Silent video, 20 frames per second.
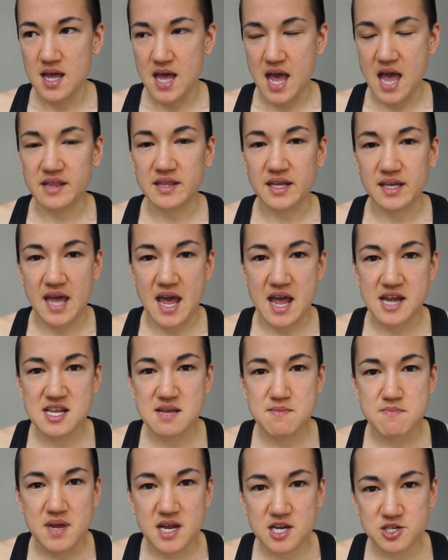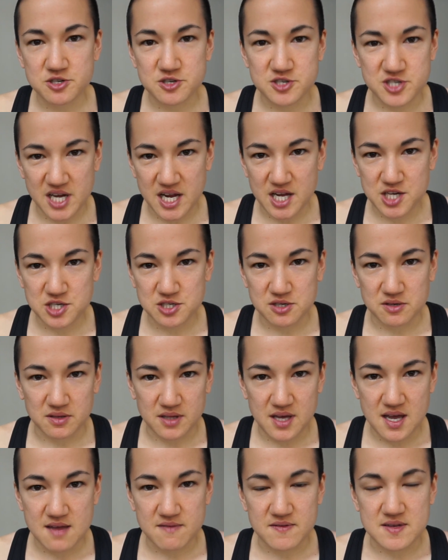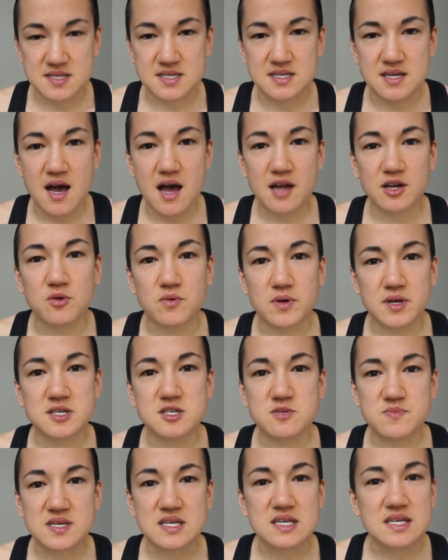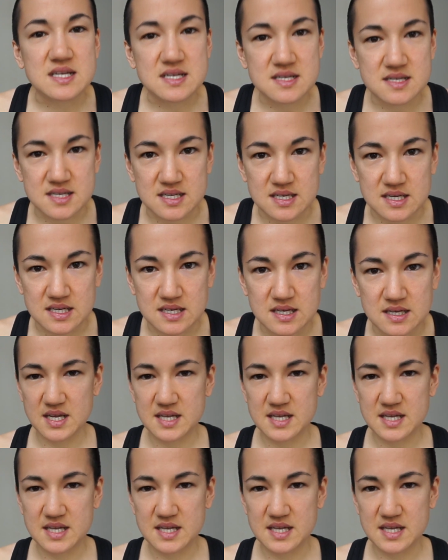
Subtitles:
And like any major change in your life is not going to be easy.